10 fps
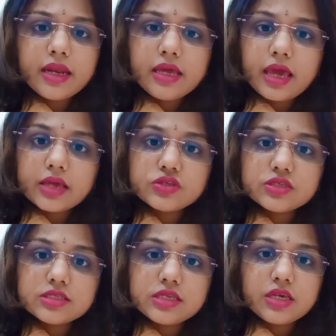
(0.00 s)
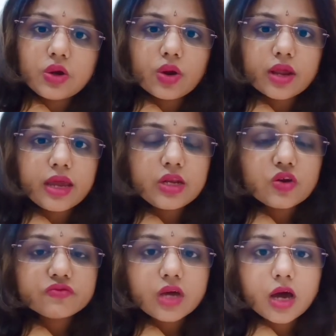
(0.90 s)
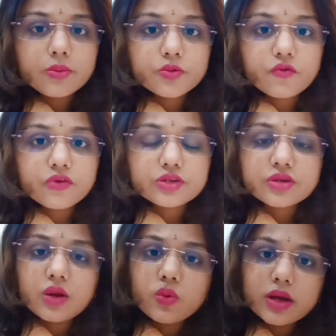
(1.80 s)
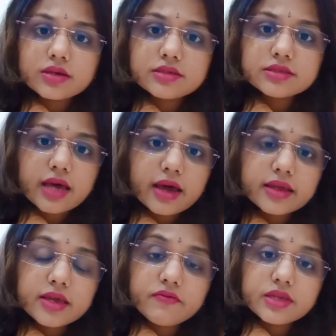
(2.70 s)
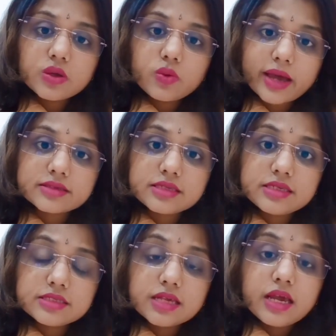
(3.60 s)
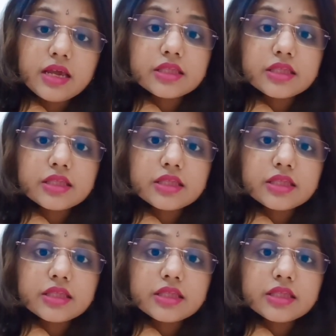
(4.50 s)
any agency or any of the unprofessional workers are giving the vaccines.